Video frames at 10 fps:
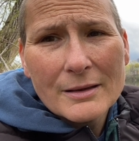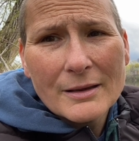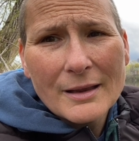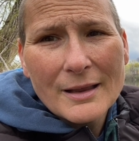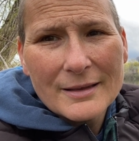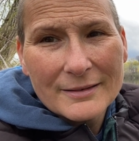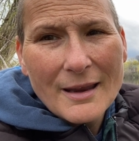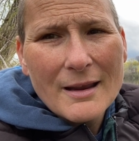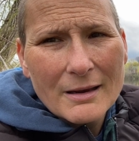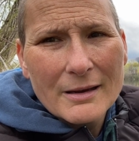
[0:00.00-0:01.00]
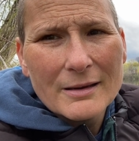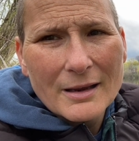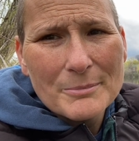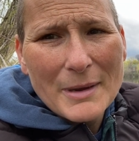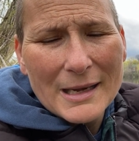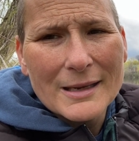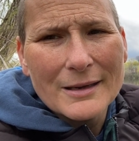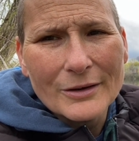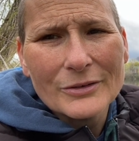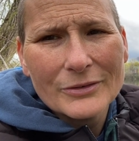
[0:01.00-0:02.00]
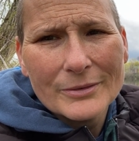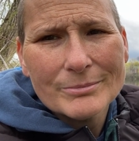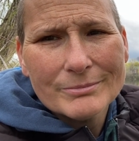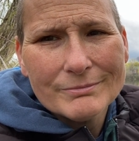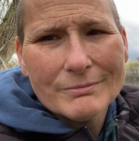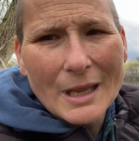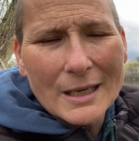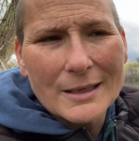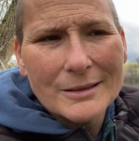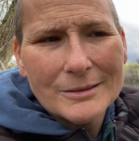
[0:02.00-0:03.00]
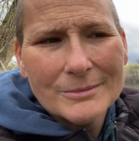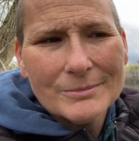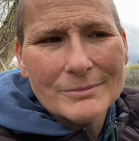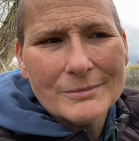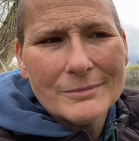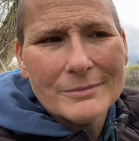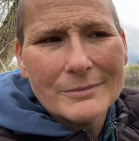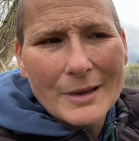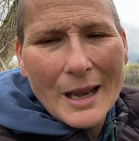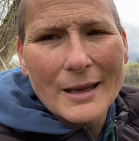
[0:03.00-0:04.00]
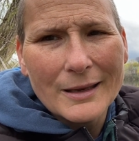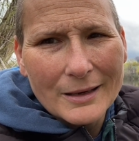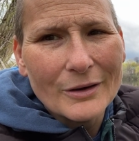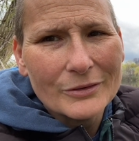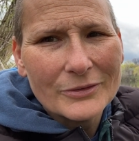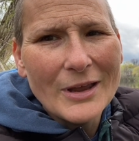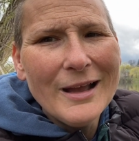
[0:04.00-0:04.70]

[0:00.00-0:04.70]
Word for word: it has taken many years, many, many years.